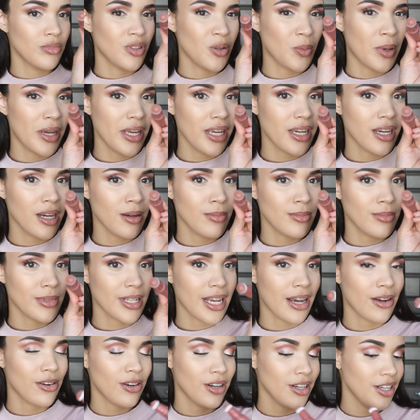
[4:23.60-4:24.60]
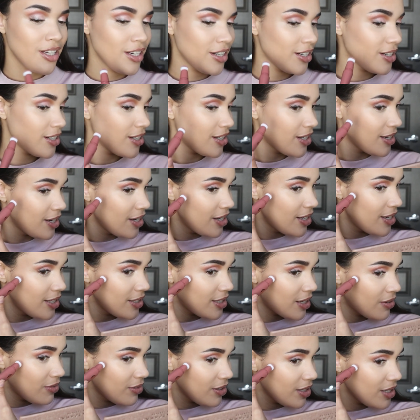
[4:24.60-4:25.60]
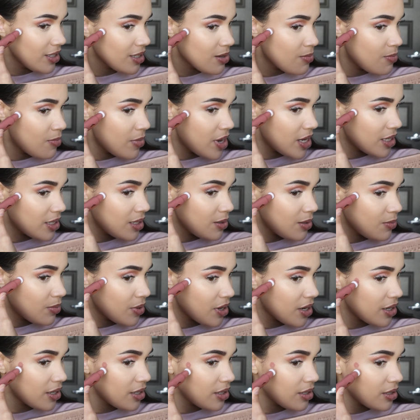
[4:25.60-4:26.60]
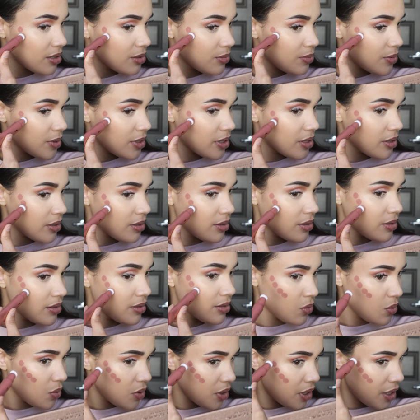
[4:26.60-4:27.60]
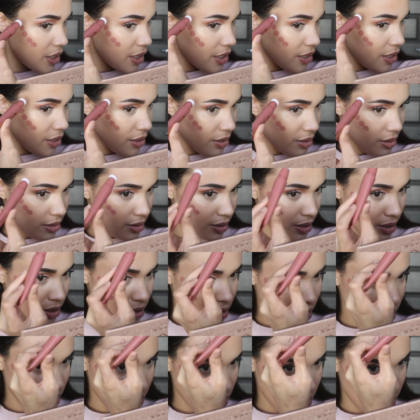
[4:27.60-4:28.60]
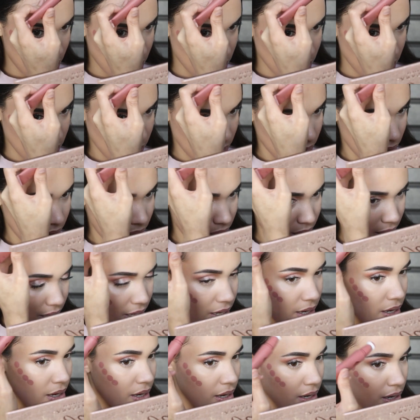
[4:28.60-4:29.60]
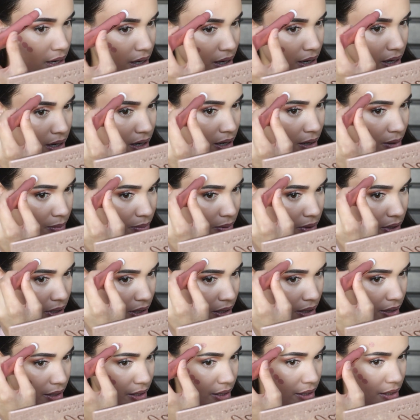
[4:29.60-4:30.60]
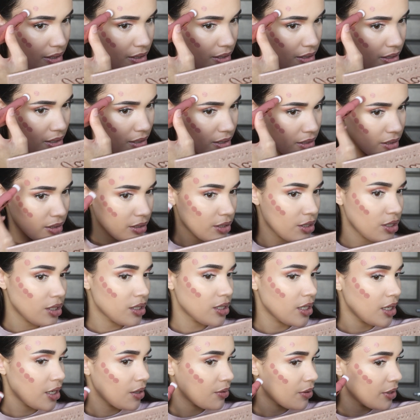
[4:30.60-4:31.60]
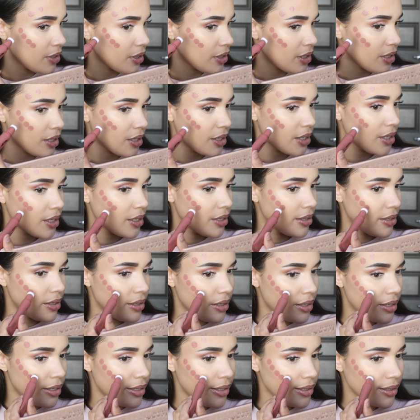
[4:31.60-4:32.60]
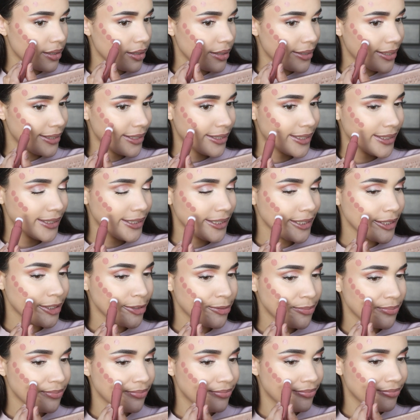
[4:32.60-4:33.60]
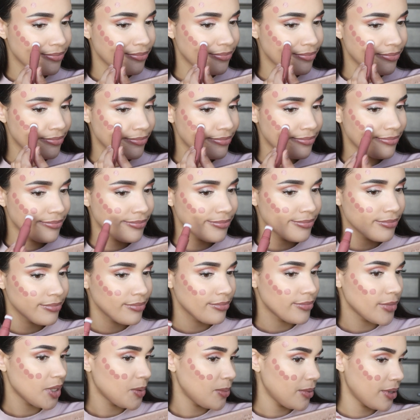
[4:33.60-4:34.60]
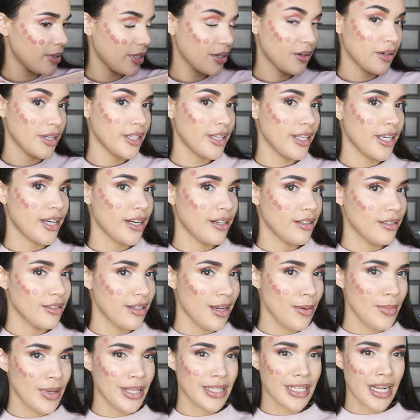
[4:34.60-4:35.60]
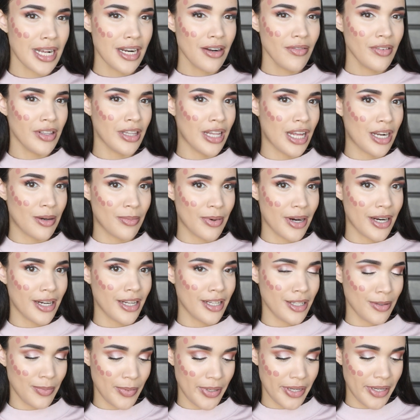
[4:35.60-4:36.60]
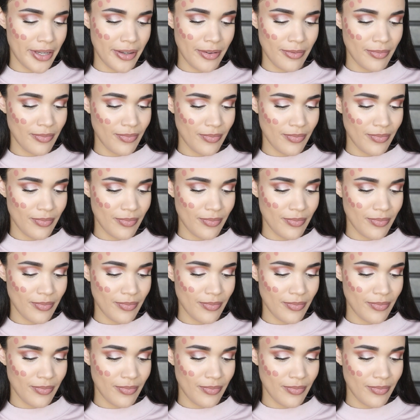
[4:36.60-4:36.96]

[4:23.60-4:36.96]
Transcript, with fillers: the way it comes out on here definitely is a messy product but or let's just also get up here let's just hit right there and like also maybe like right there I mean it's kind of a lot of product but